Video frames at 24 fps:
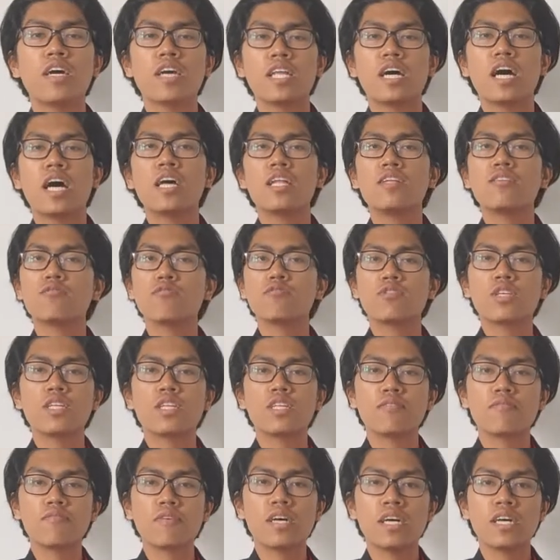an unrooted
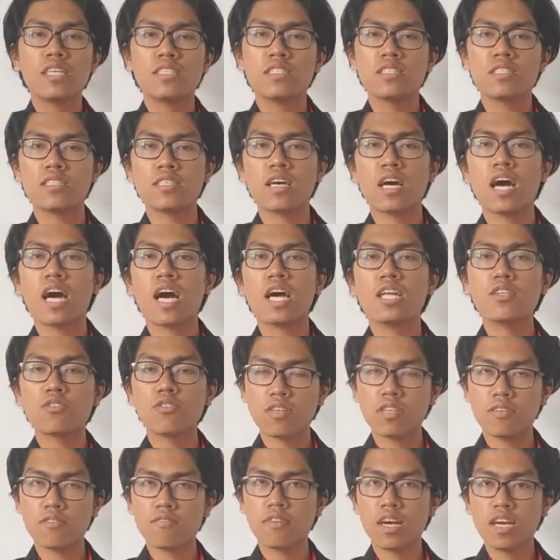device,
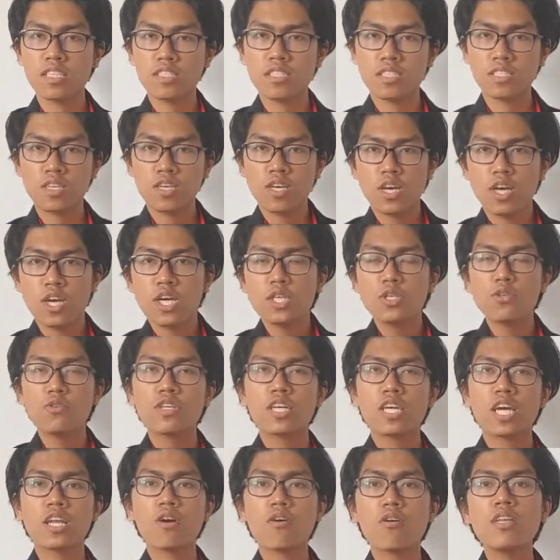Android device, you
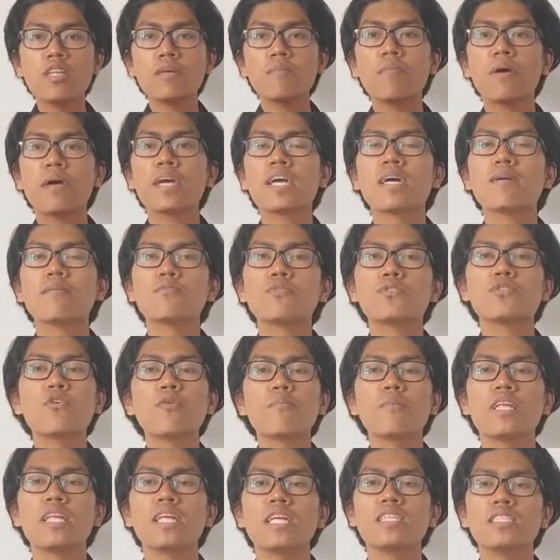can only backup so
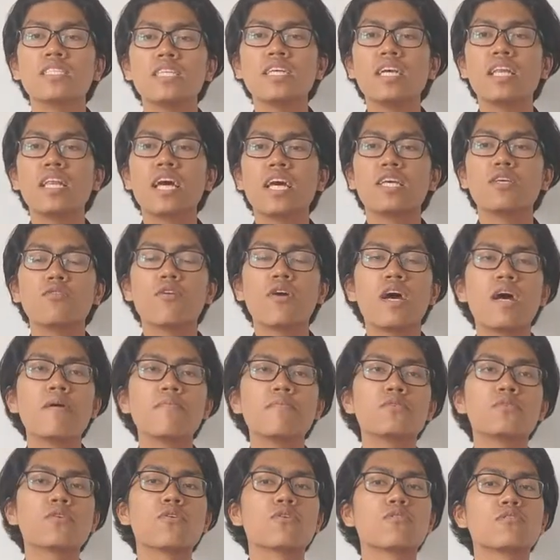many things like your
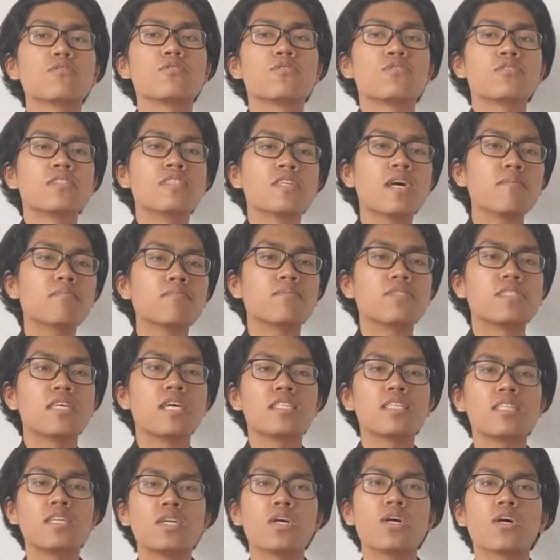apps or some
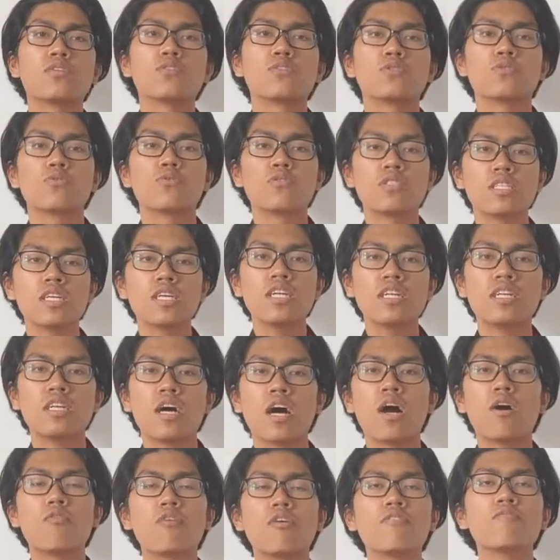setting unrooted.
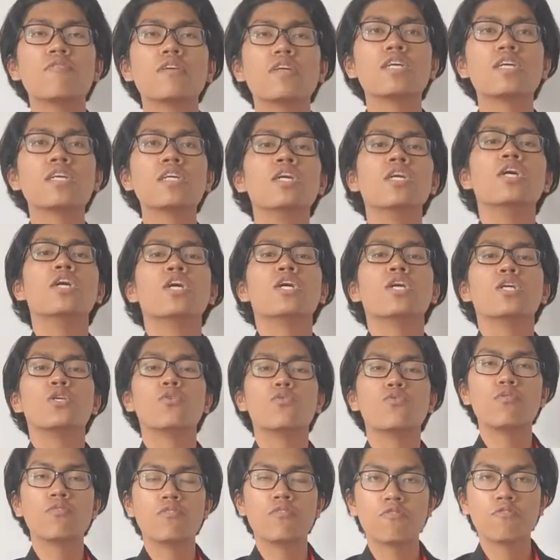However, you
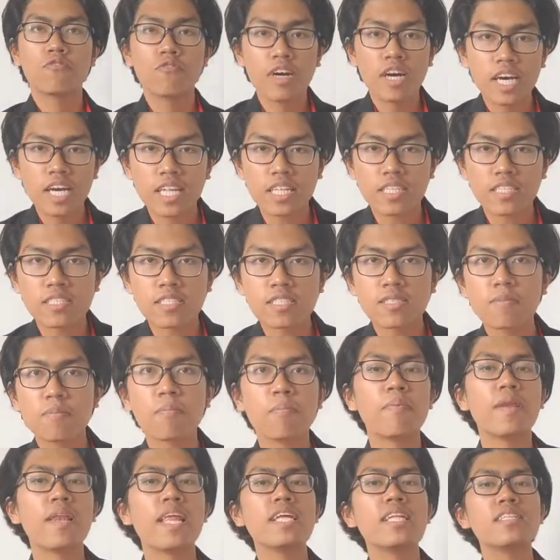will find
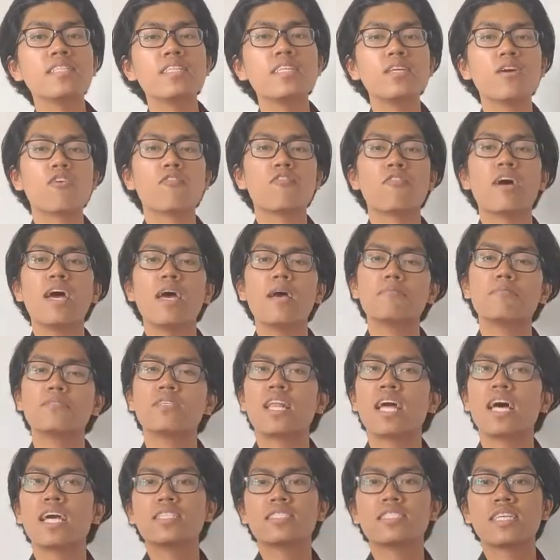plenty of apps
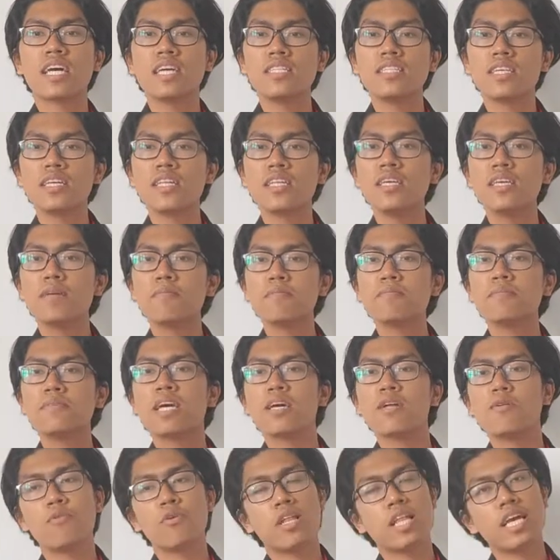like Titanium
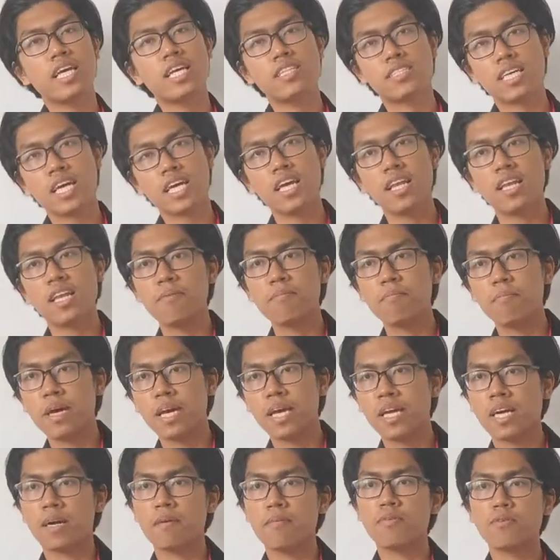that will entirely
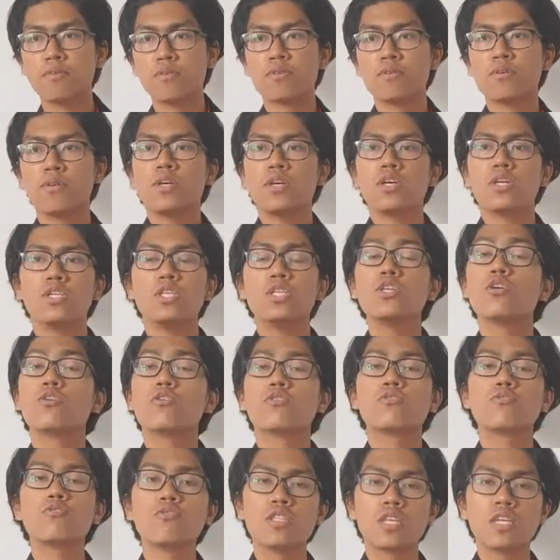backup your
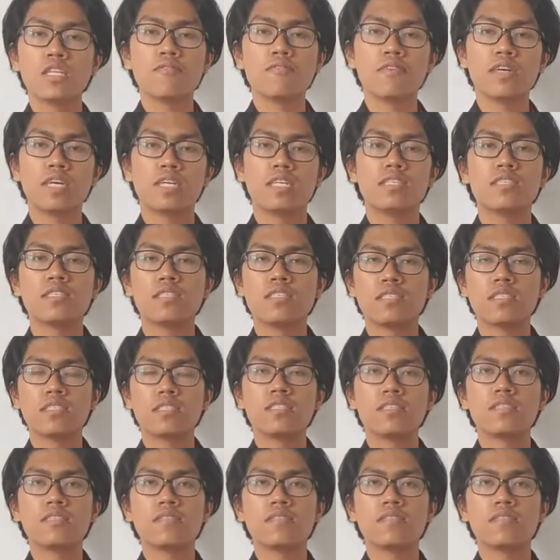rooted device.